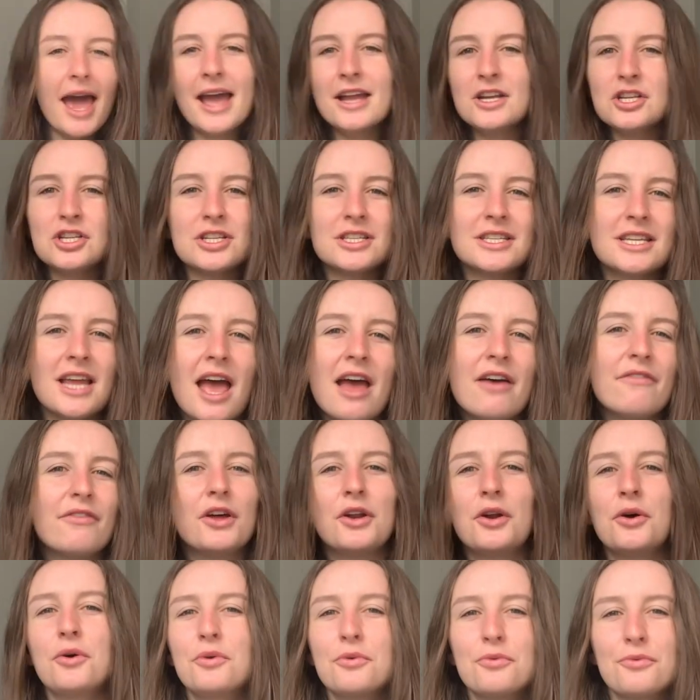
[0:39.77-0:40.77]
and just have
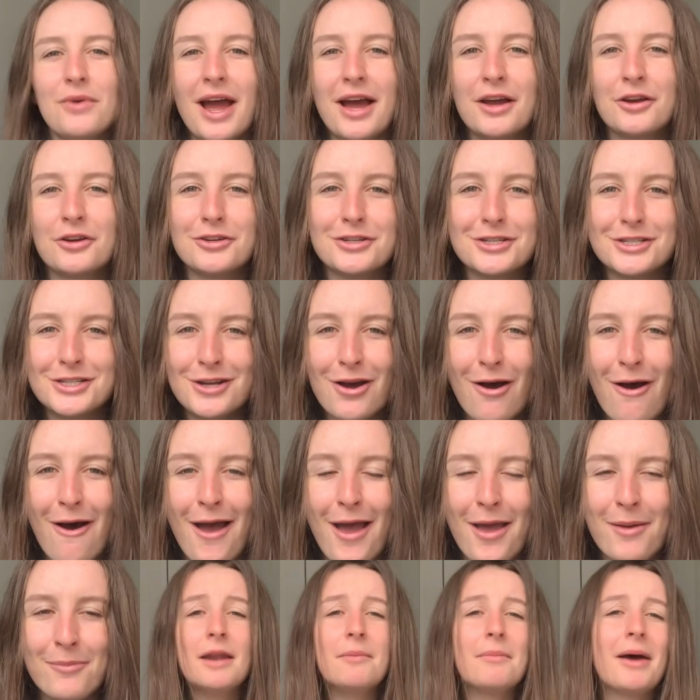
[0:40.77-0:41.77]
an all-round good
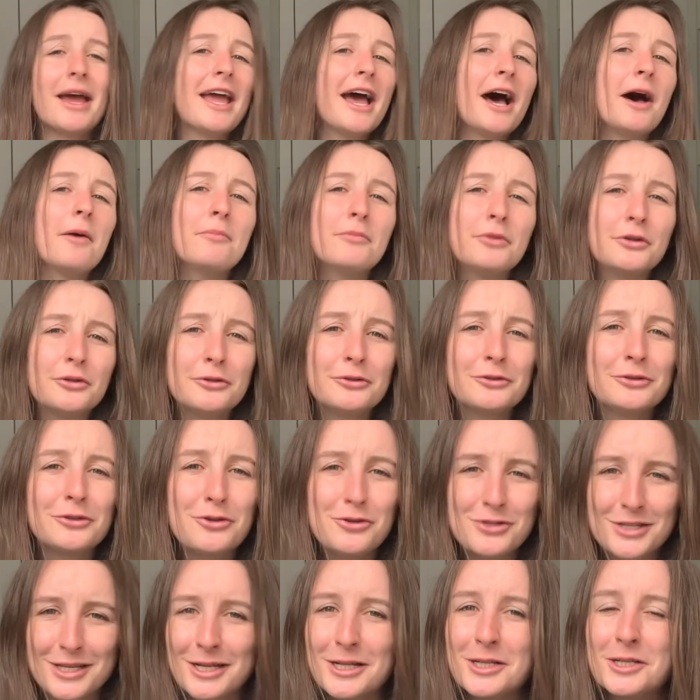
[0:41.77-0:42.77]
time. In my humble
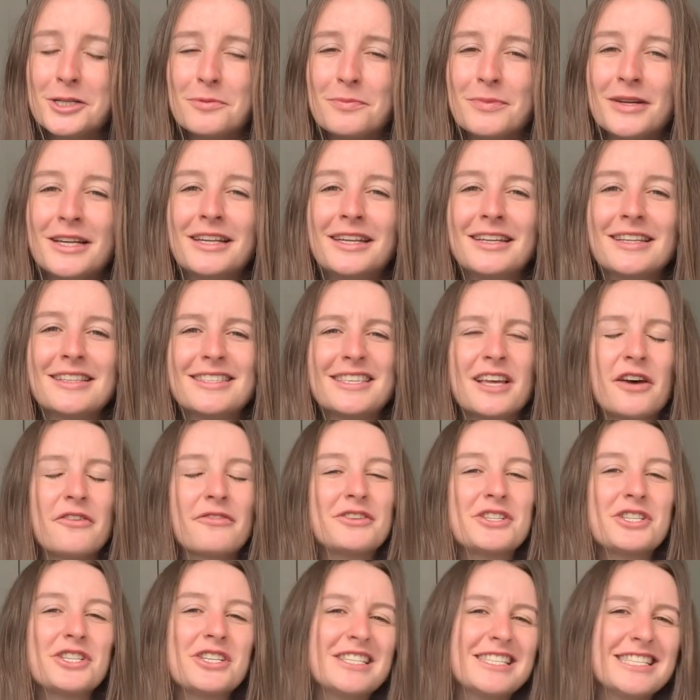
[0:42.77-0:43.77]
New Zealand opinion,
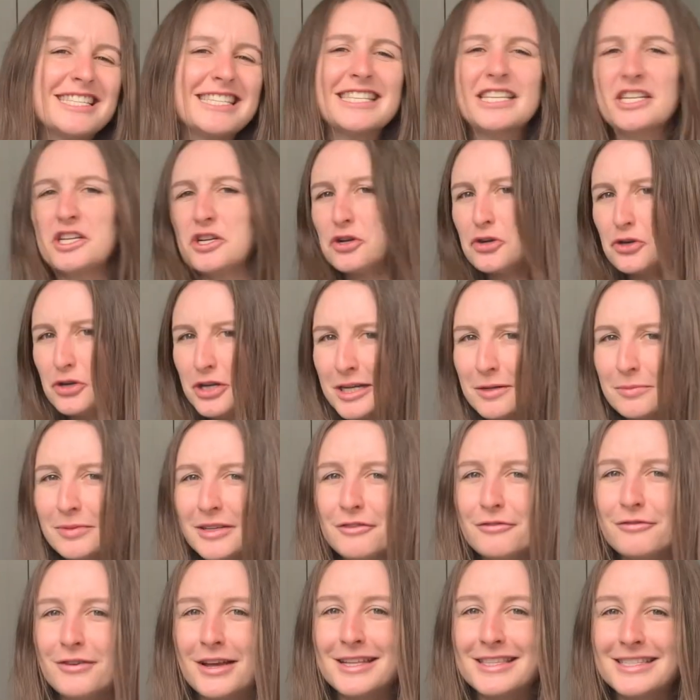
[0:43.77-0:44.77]
Selfridges is an
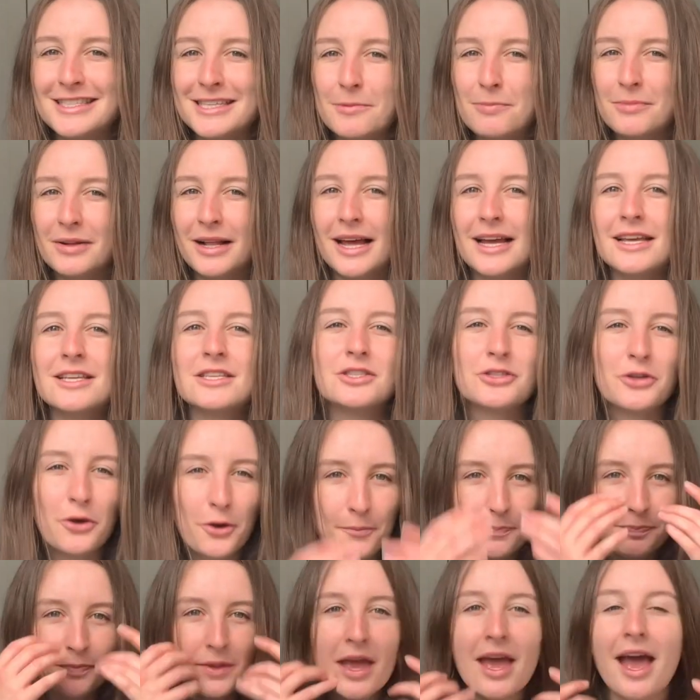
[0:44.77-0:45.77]
incredibly fancy place,
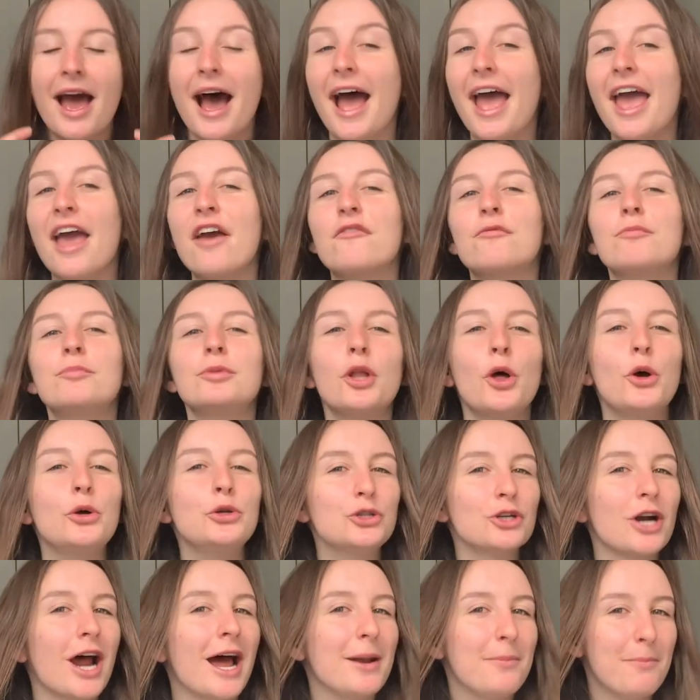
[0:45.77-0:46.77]
so I have
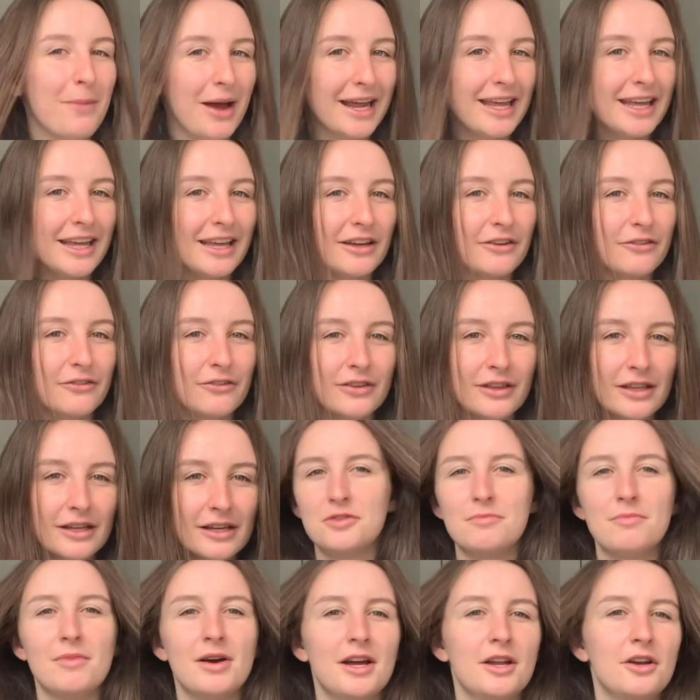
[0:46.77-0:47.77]
blow-dried my hair for
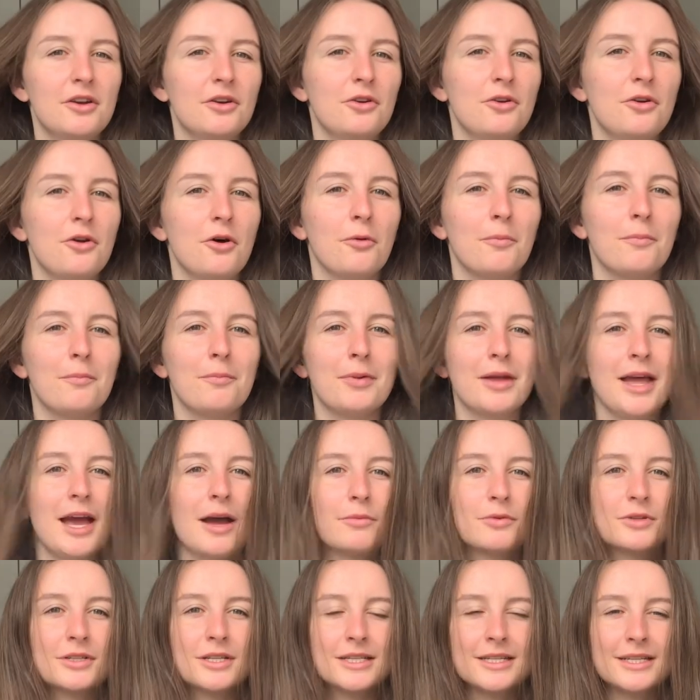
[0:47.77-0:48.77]
this. You might not be
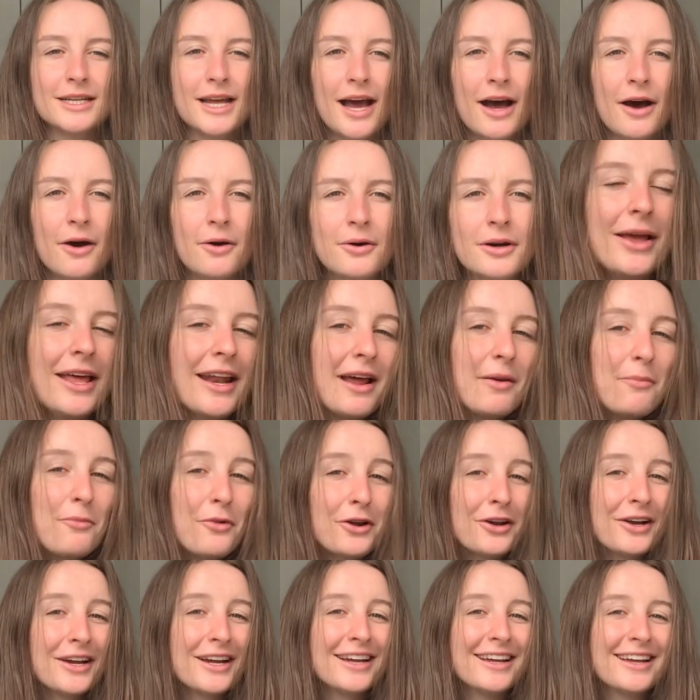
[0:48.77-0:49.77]
able to tell, and I'm
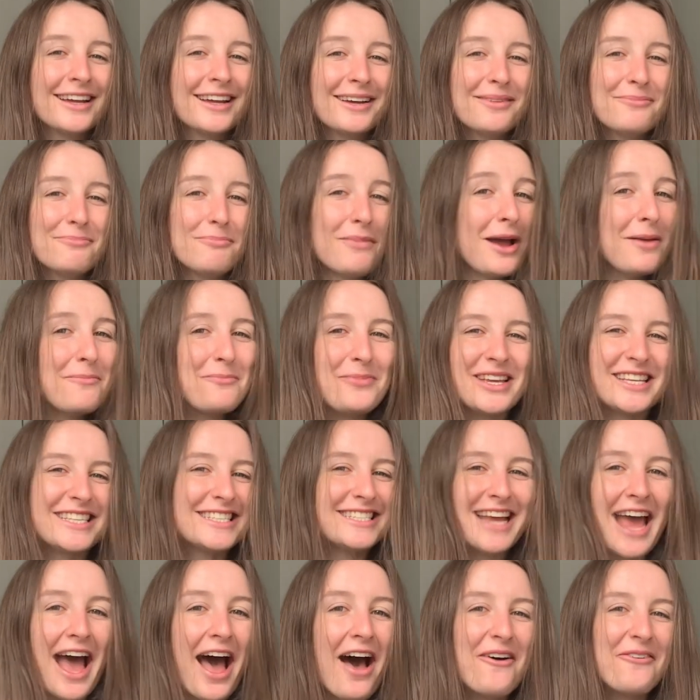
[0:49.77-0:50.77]
wearing my
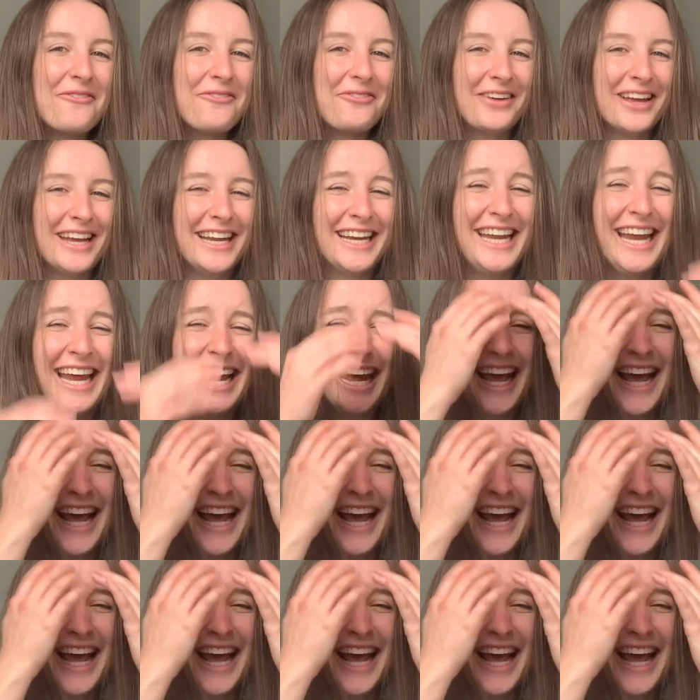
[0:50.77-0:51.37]
best outfit.